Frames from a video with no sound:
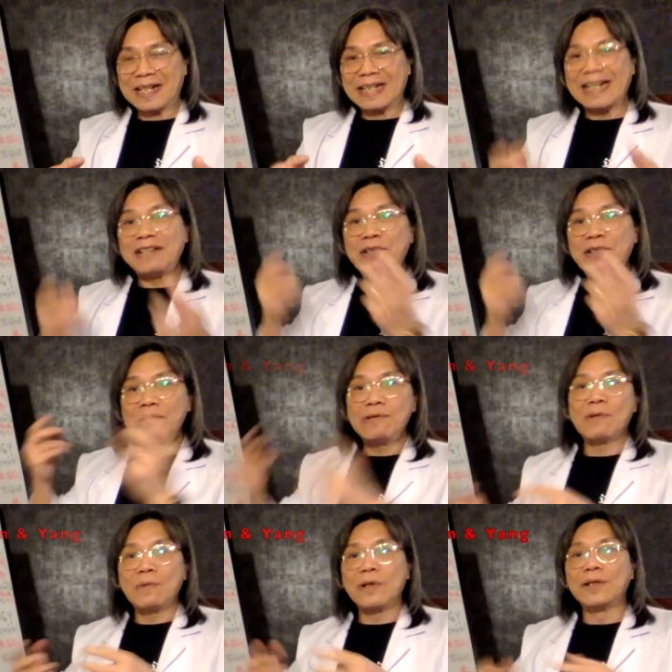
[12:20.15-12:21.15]
They use the
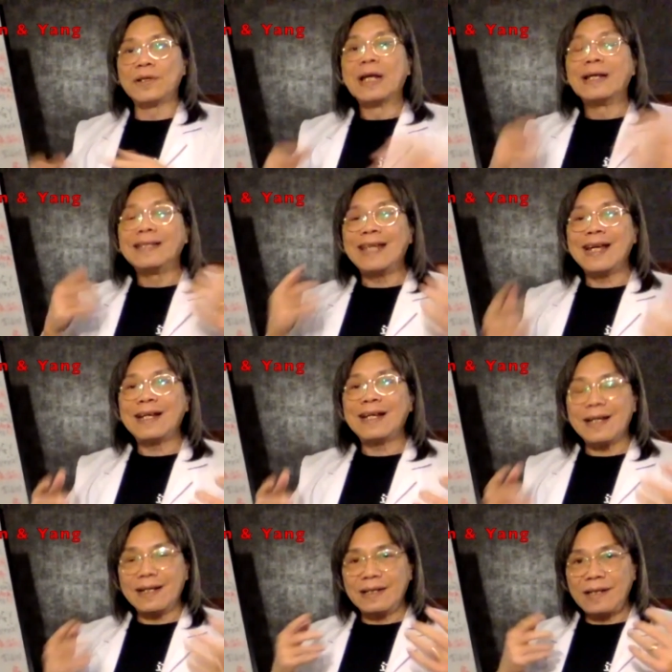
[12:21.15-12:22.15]
word yin
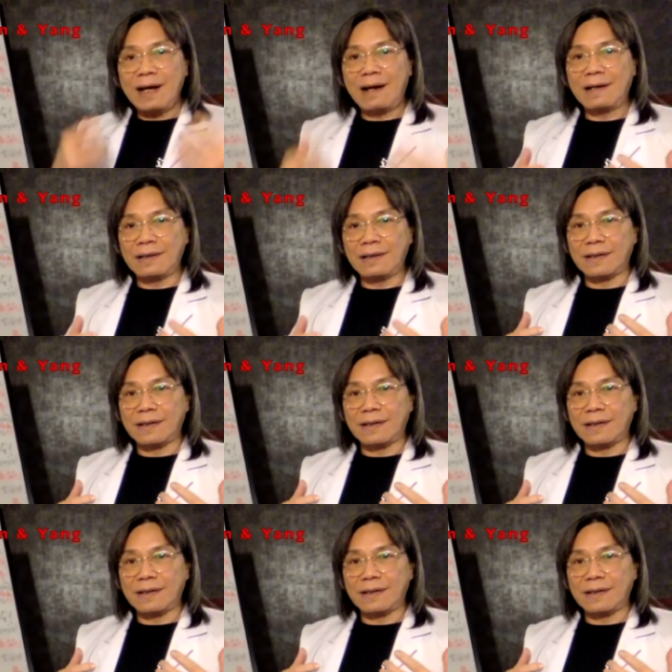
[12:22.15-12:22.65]
and yang.